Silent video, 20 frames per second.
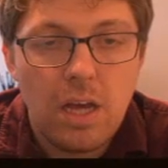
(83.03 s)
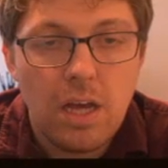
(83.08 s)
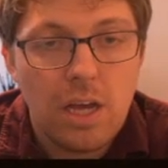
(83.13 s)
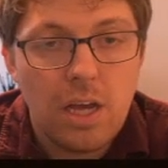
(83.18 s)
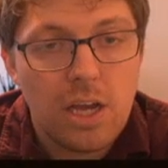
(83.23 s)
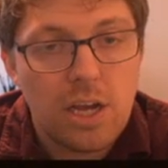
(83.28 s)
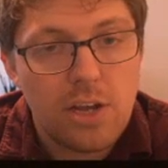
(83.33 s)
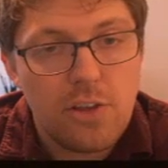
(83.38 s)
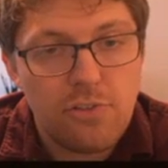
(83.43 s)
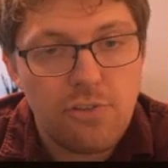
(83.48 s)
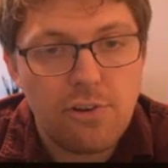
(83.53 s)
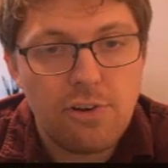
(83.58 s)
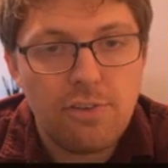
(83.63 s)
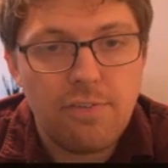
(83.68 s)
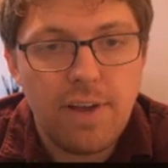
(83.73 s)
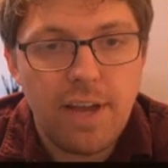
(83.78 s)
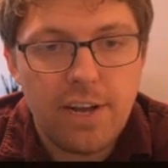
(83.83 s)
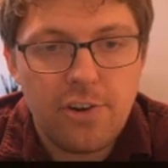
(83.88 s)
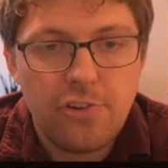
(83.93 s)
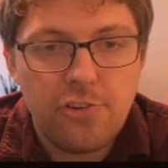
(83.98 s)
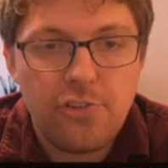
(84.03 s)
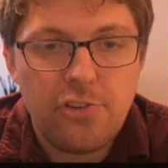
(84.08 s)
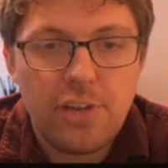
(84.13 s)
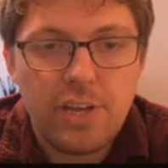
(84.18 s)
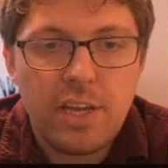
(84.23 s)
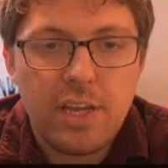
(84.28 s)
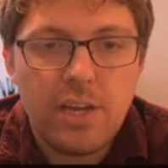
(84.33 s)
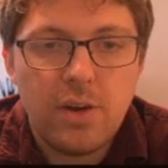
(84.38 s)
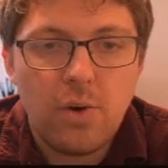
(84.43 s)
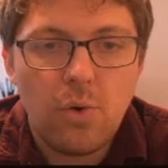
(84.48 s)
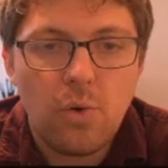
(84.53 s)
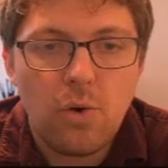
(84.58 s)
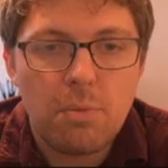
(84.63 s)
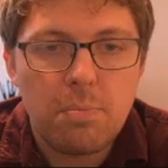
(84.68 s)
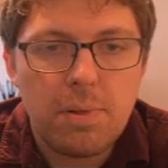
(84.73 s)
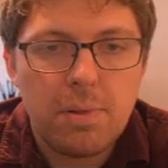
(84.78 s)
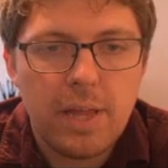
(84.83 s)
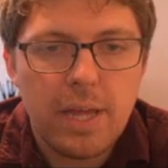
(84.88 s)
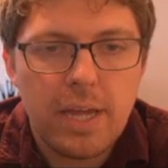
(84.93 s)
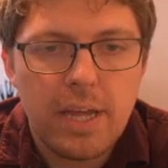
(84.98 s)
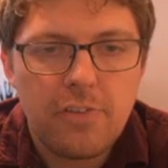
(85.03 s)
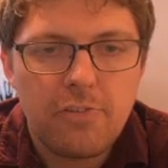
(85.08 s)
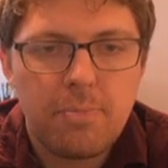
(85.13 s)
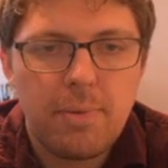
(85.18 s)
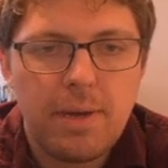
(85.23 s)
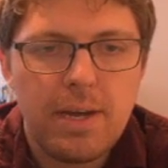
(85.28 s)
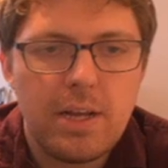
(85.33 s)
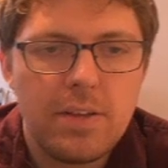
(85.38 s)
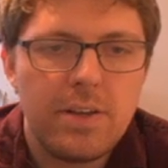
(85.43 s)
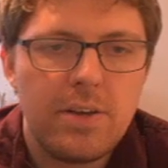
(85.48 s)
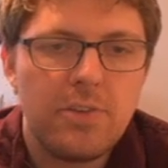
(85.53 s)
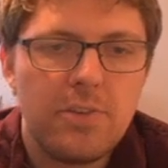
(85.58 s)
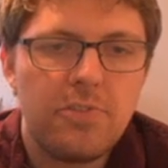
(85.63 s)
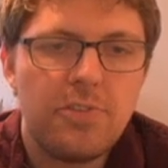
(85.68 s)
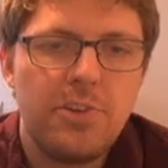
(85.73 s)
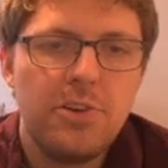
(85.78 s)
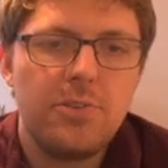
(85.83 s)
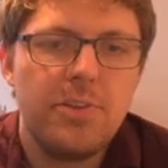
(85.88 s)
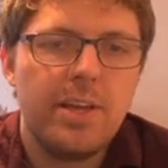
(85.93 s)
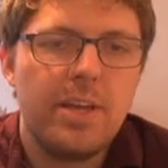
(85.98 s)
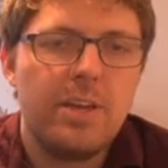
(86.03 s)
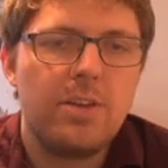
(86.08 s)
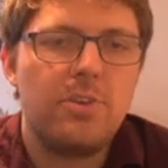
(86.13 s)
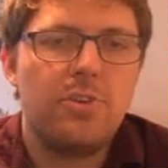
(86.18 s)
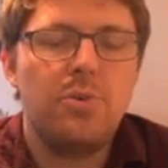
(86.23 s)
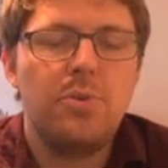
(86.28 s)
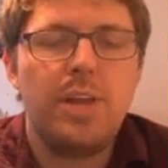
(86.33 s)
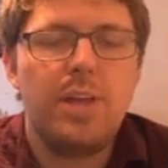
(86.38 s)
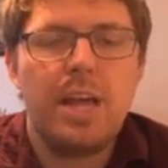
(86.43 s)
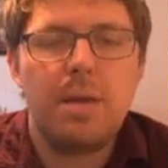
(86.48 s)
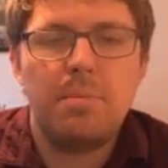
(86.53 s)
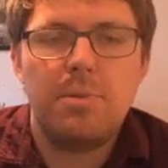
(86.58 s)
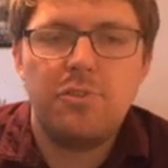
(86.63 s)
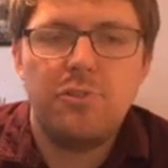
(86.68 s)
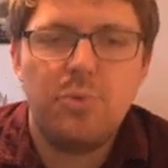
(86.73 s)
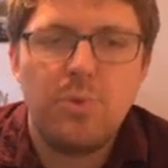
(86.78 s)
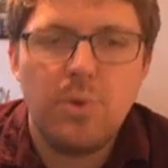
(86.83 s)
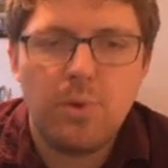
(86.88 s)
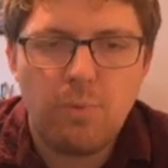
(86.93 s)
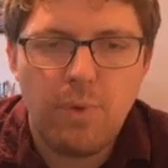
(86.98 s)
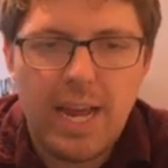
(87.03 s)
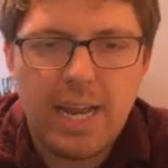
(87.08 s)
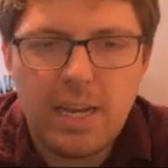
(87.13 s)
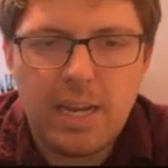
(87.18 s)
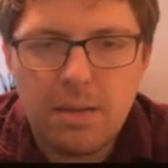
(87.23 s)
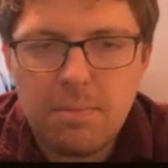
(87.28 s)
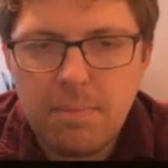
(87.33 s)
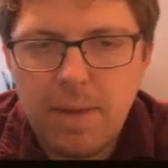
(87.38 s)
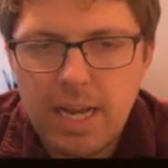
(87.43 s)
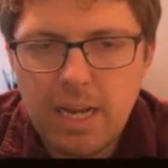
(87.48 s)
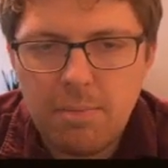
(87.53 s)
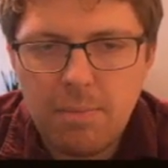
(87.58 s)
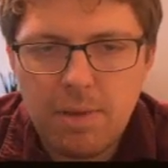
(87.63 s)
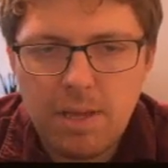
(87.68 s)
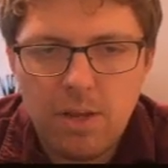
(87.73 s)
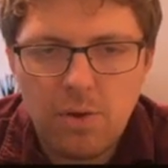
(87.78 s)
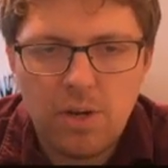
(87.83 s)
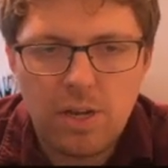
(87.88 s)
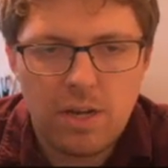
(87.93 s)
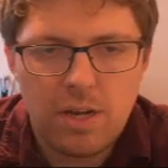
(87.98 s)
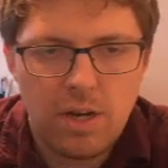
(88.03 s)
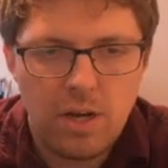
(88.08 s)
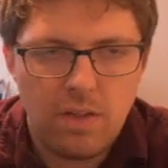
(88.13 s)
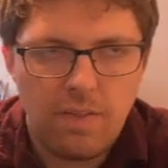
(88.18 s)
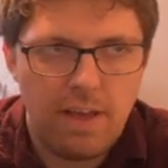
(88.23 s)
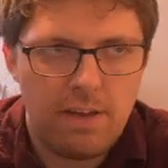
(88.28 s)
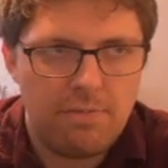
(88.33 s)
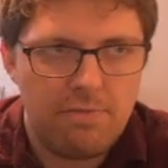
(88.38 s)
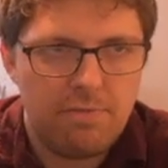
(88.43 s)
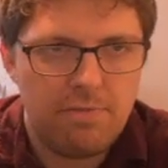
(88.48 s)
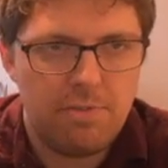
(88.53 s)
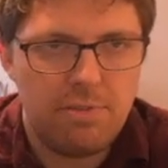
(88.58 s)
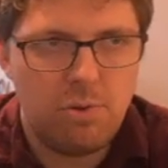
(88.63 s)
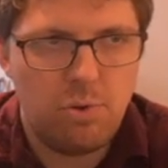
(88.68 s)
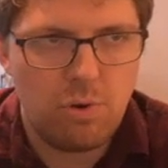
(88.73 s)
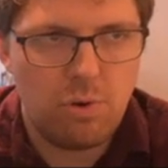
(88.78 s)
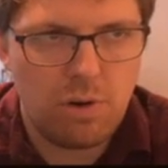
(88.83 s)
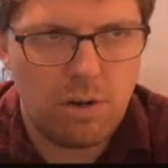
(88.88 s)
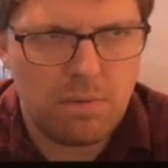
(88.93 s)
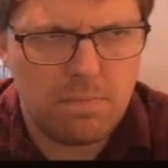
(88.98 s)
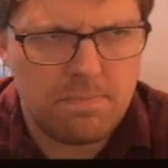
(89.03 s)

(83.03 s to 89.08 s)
Conserve energy, or playing a spell deals 2 damage to a random enemy unit on that floor.